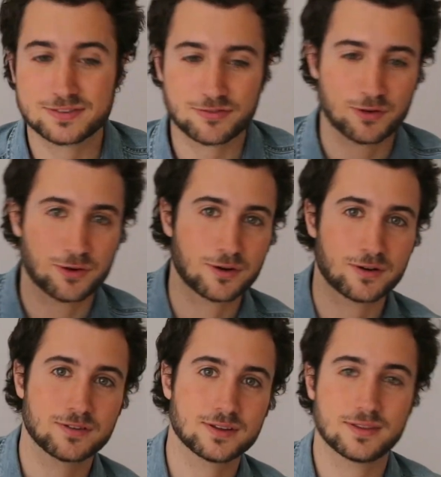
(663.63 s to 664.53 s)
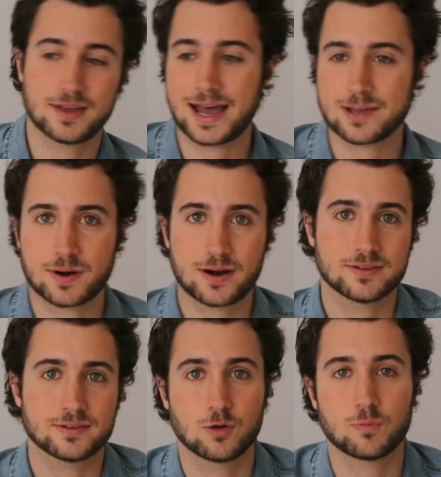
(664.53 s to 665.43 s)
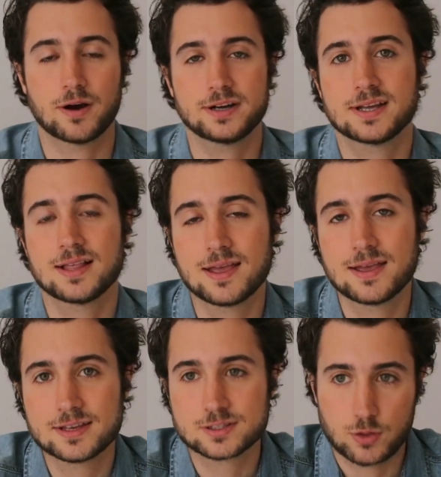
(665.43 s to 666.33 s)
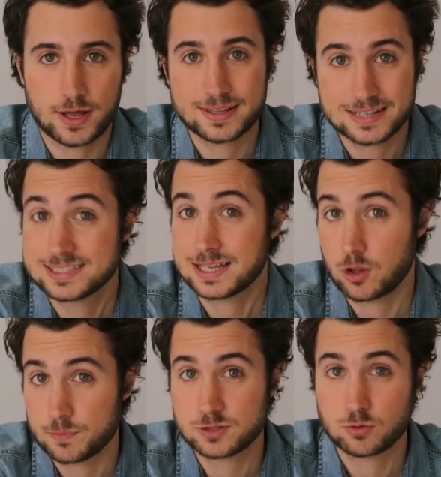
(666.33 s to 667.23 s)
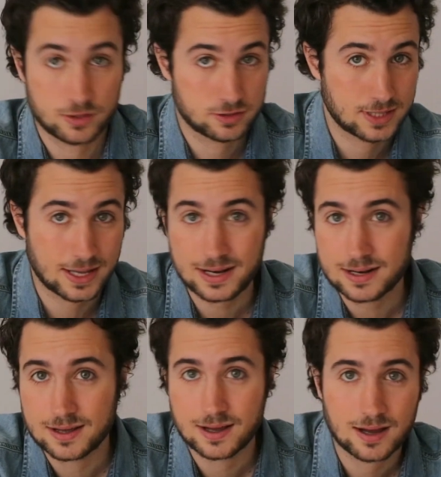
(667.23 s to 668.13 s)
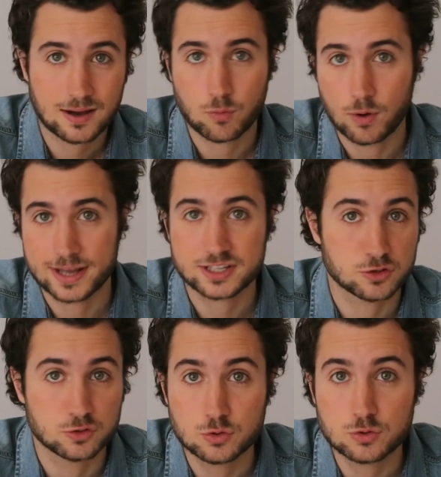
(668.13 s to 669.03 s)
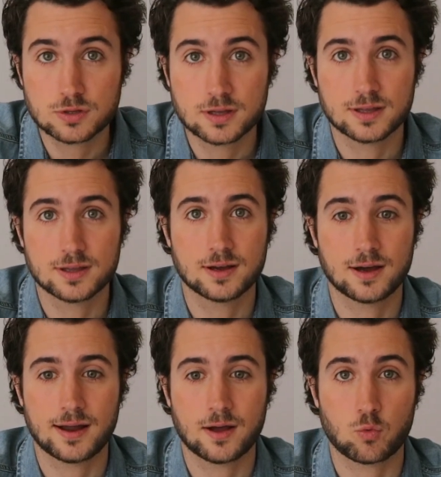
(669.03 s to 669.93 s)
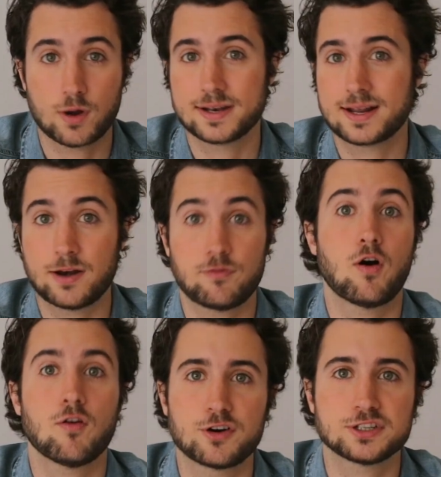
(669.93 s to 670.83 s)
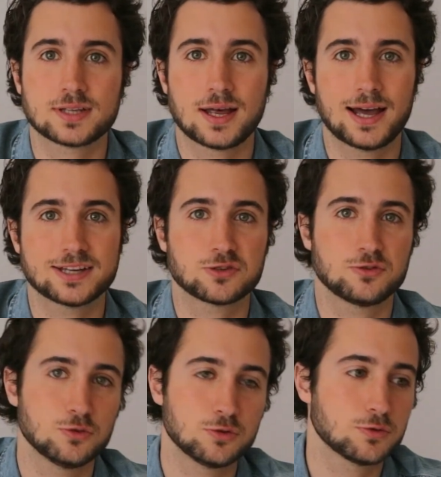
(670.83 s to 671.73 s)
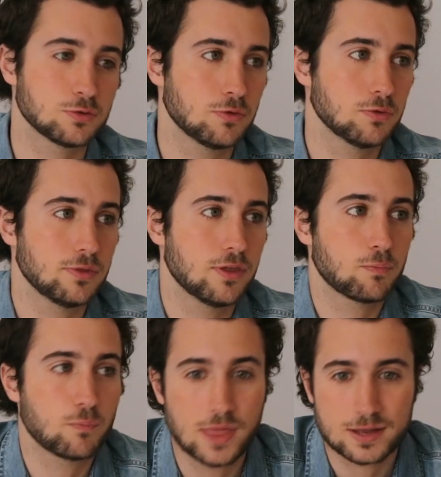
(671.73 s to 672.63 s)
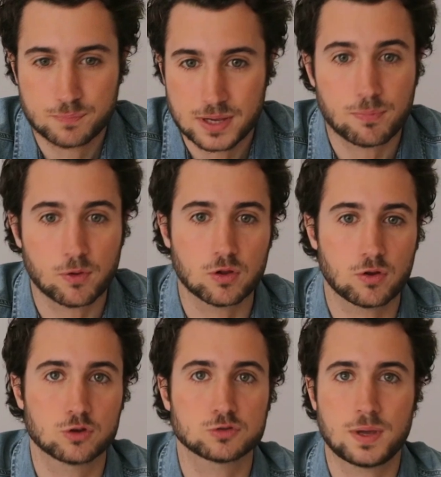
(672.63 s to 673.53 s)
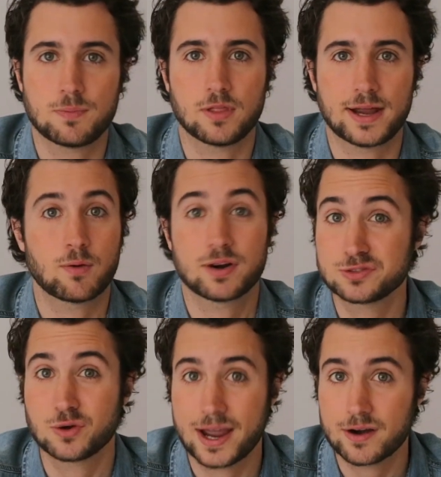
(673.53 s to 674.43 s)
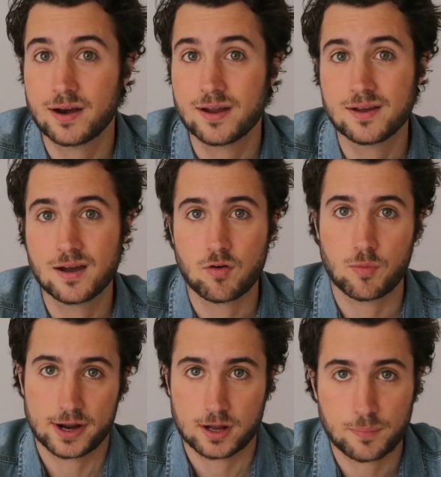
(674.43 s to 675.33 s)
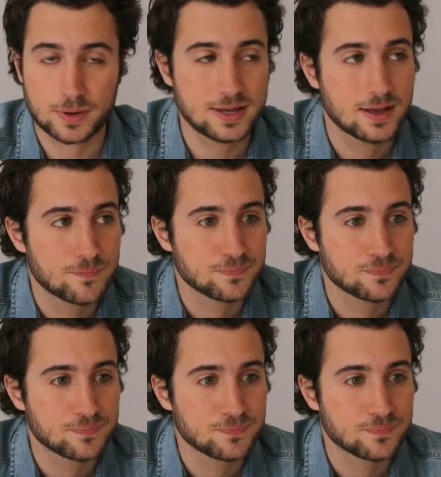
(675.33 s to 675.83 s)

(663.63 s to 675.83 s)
For in the high part and the low part. So that at least allowed me to understand what I should do and what kind of offers I should do to those people that I wanted to hire for my company.